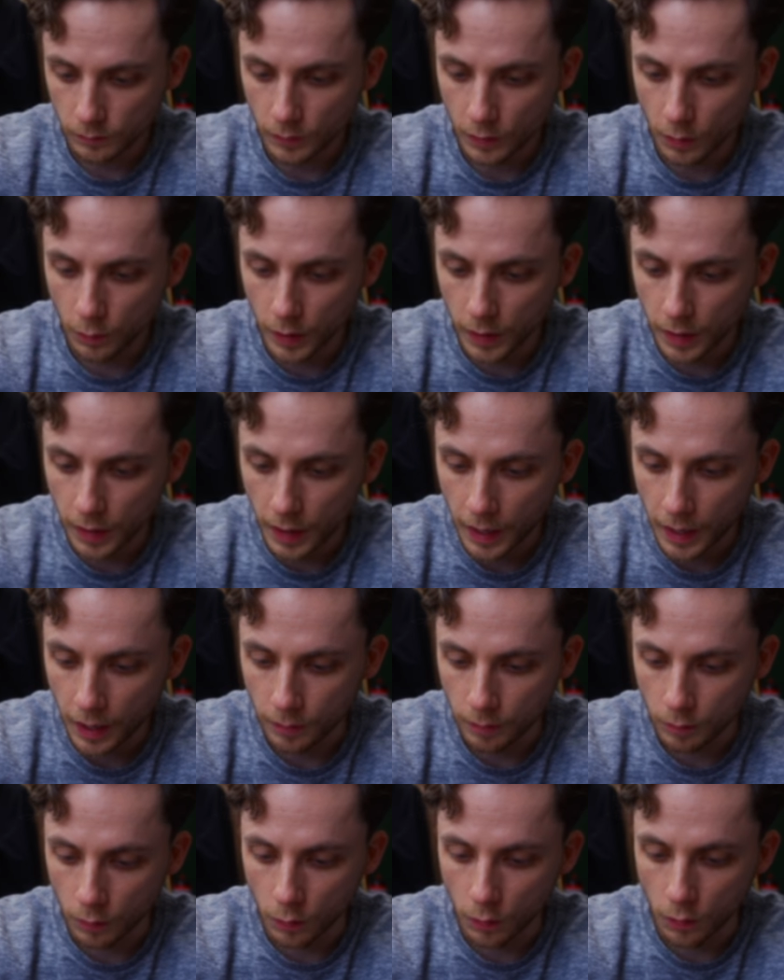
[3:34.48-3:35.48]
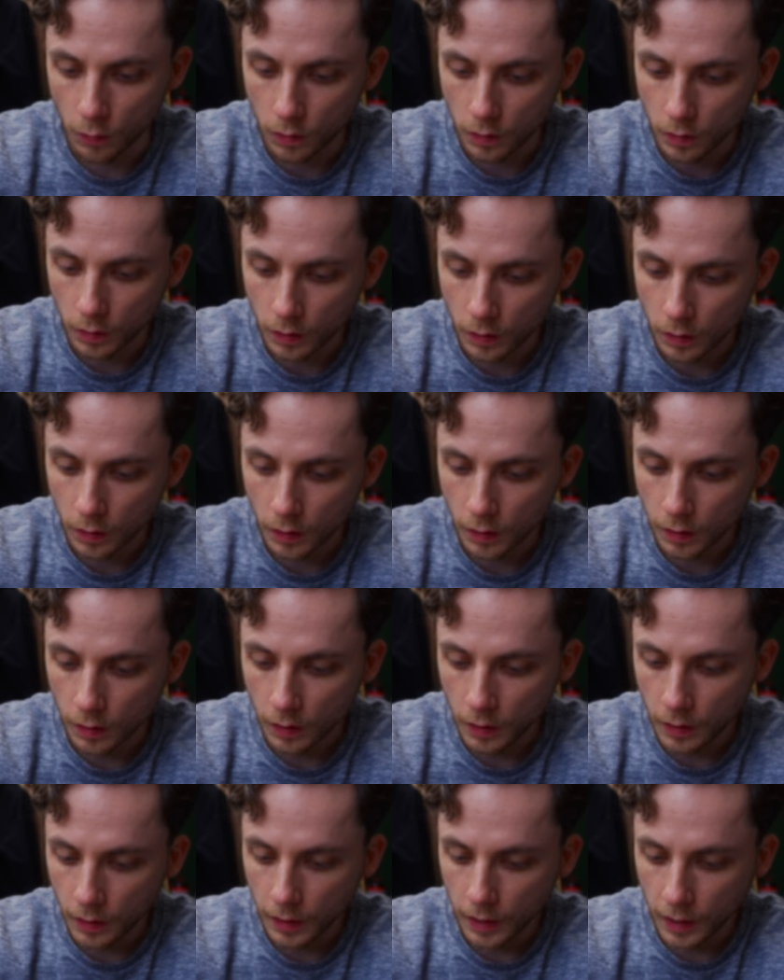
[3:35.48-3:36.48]
we're going to add more.
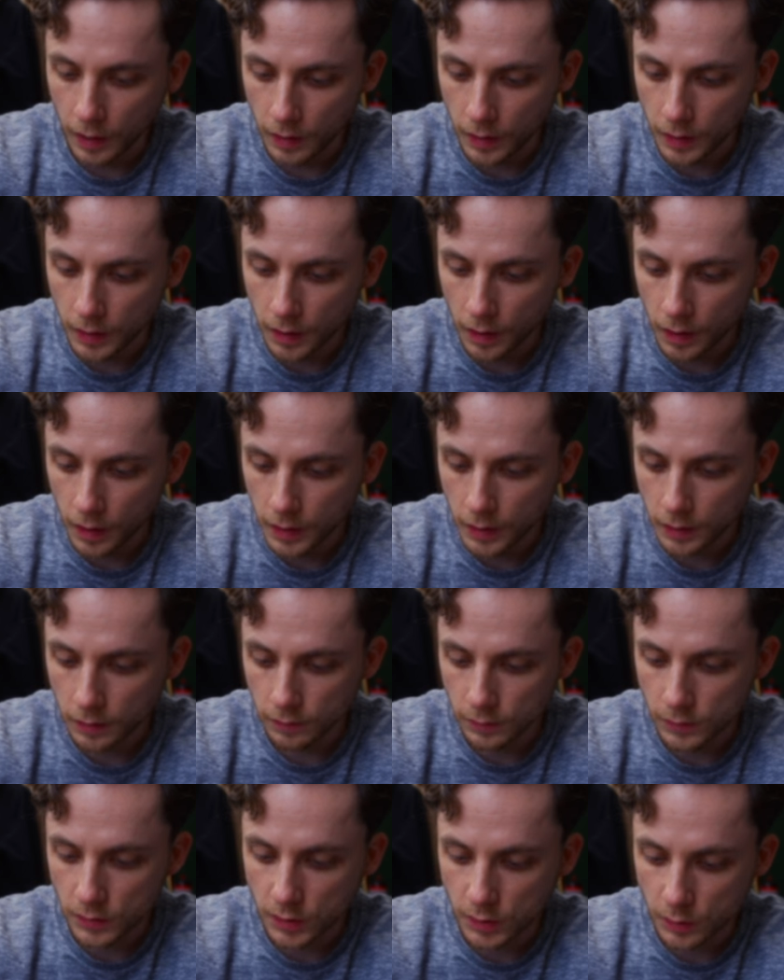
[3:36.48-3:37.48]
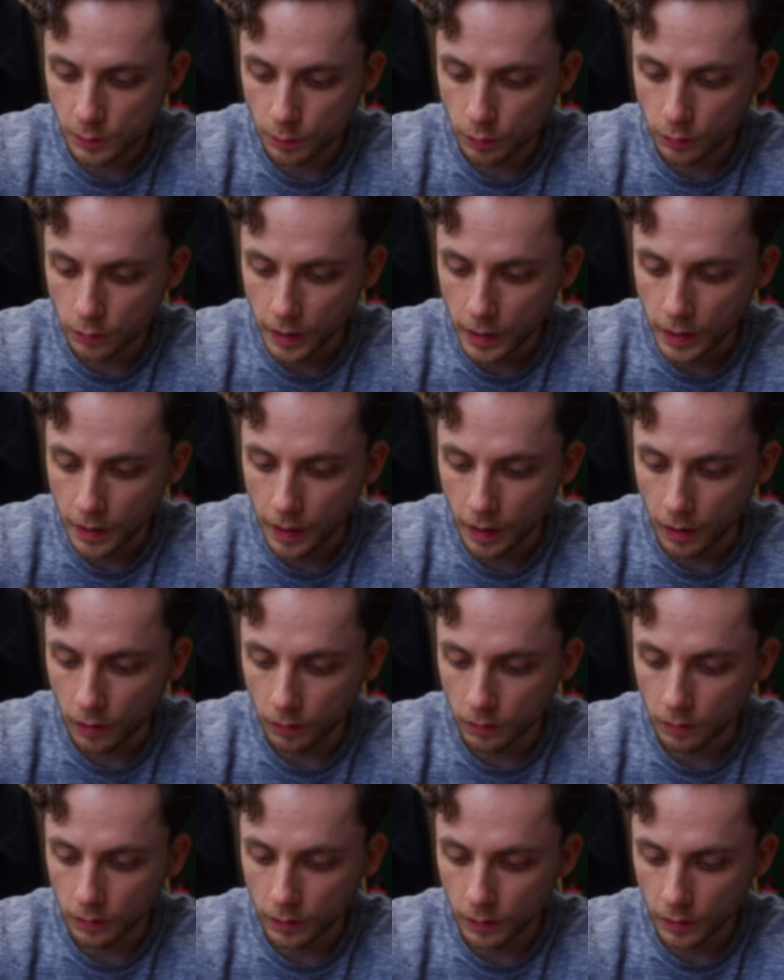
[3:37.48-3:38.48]
And they kind of spread
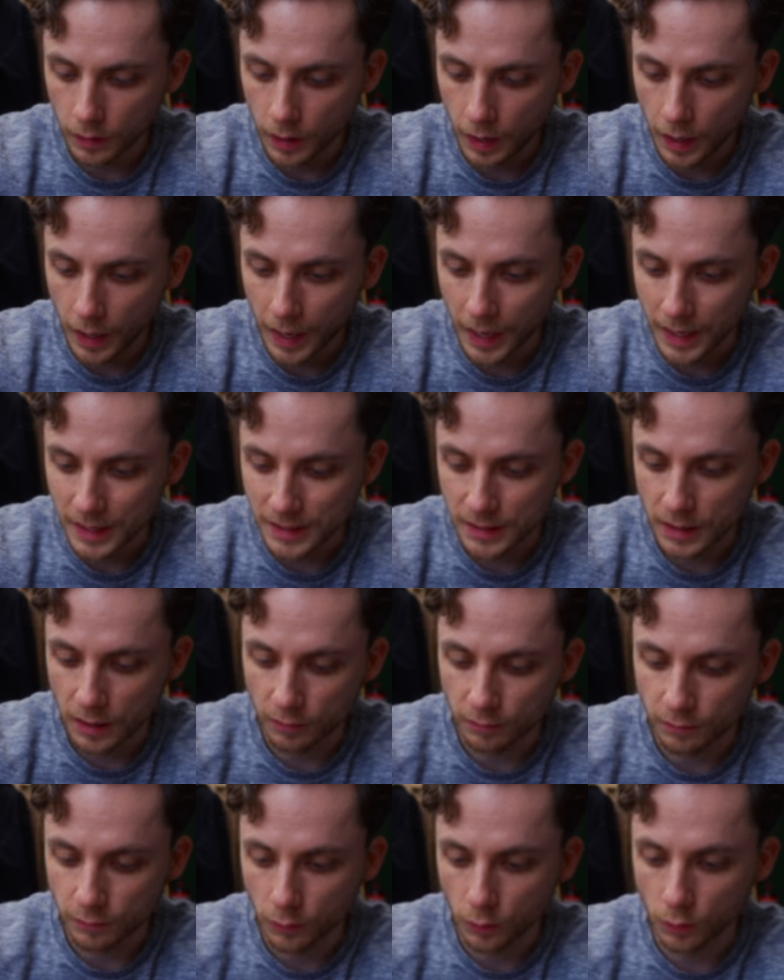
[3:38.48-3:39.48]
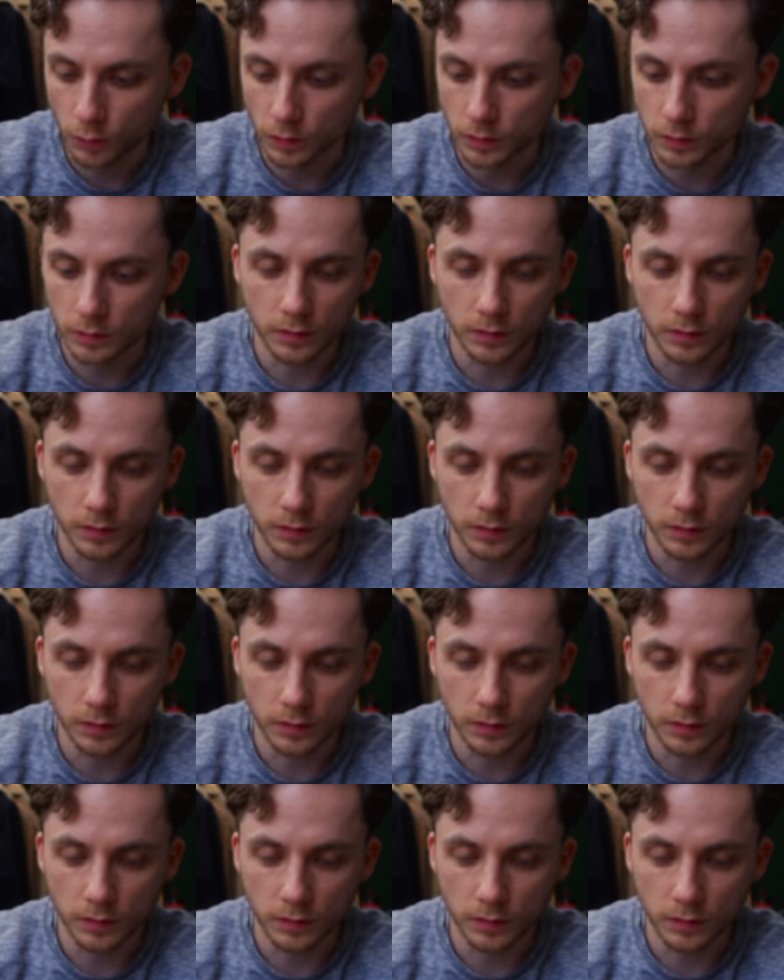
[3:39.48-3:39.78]
out as they fall.